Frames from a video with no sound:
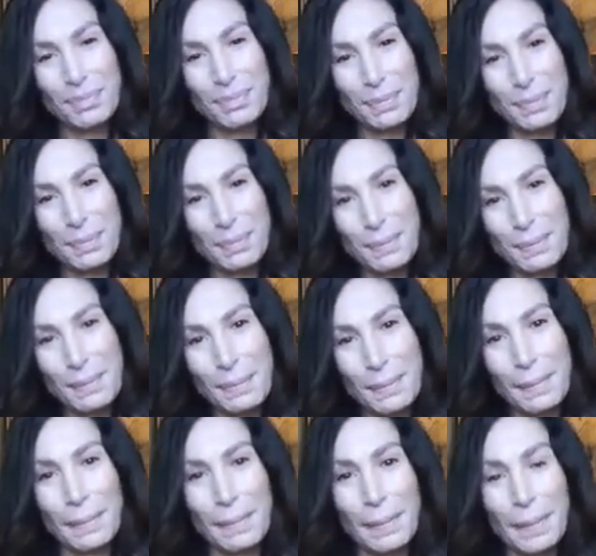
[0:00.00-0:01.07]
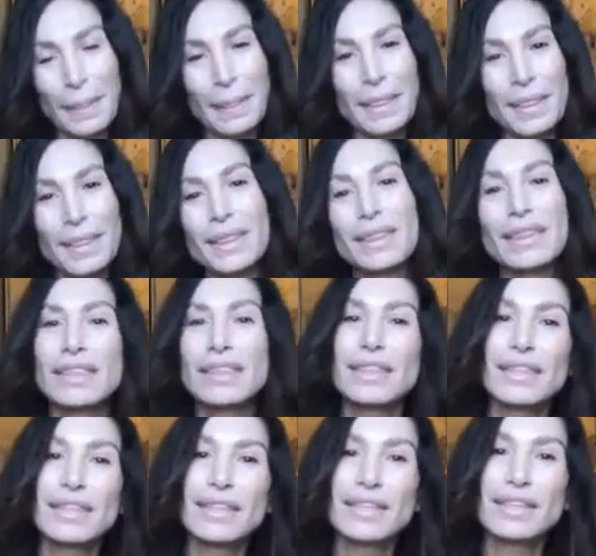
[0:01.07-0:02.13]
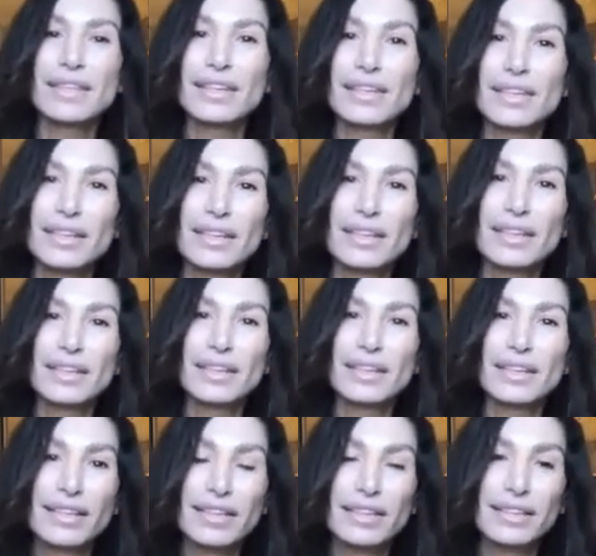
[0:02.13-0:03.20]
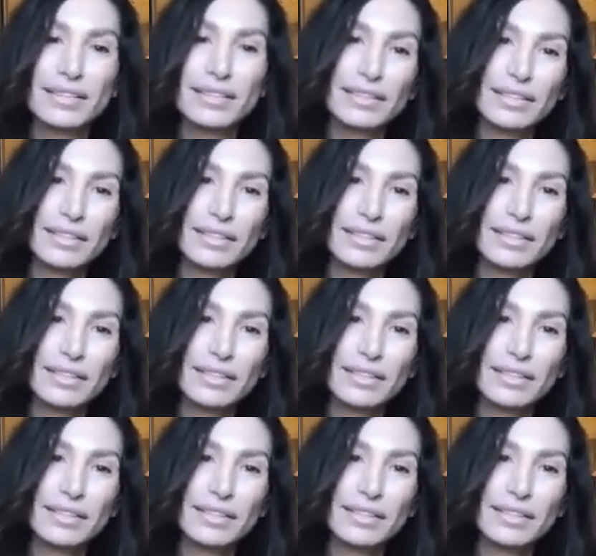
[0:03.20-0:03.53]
The person shown says nothing.